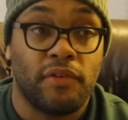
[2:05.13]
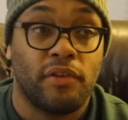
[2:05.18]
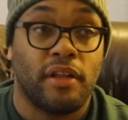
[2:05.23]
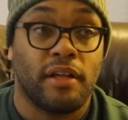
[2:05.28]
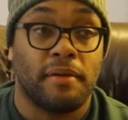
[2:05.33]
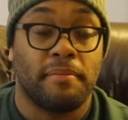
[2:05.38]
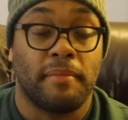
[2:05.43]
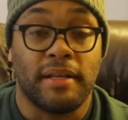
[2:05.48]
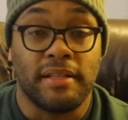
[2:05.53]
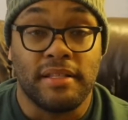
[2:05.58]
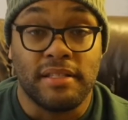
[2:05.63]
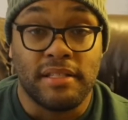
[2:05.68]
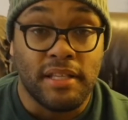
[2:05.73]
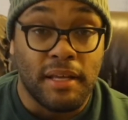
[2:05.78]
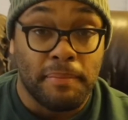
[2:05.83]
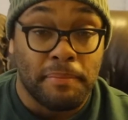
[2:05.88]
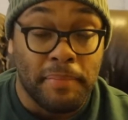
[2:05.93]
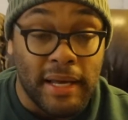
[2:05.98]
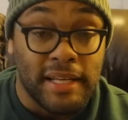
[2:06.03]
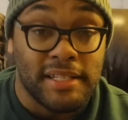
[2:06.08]
like my
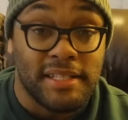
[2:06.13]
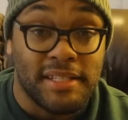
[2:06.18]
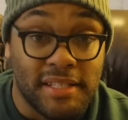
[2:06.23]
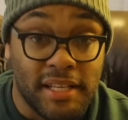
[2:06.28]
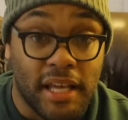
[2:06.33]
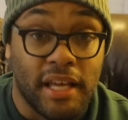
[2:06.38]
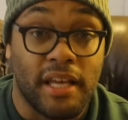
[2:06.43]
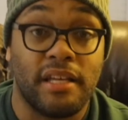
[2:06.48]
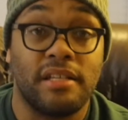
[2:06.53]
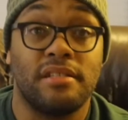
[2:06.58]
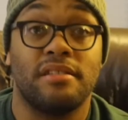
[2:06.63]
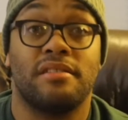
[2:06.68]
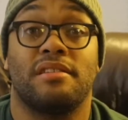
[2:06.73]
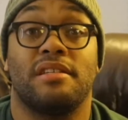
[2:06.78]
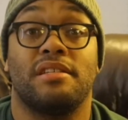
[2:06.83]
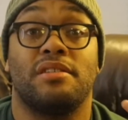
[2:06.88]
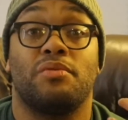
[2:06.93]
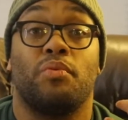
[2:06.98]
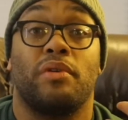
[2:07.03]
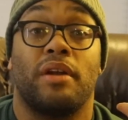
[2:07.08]
best days
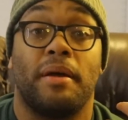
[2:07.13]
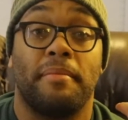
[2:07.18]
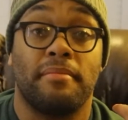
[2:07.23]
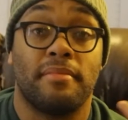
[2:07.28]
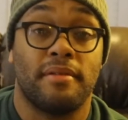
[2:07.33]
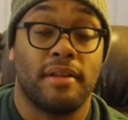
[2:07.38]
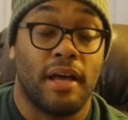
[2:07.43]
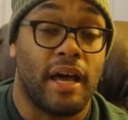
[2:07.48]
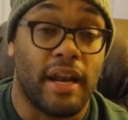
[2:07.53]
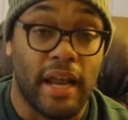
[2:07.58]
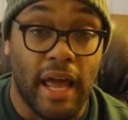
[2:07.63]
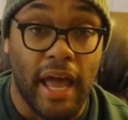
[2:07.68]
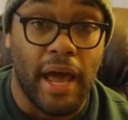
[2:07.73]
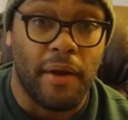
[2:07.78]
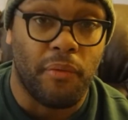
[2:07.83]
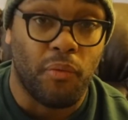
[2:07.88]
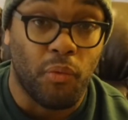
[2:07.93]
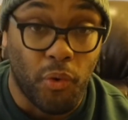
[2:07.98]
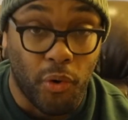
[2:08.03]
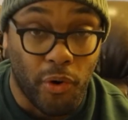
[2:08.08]
is when I'm not
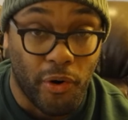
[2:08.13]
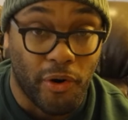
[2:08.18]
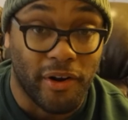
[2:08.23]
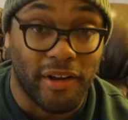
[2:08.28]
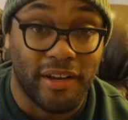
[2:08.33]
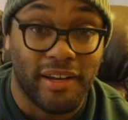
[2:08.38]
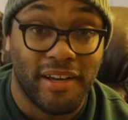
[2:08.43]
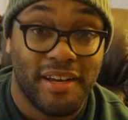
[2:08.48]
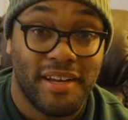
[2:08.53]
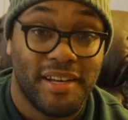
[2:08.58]
at work.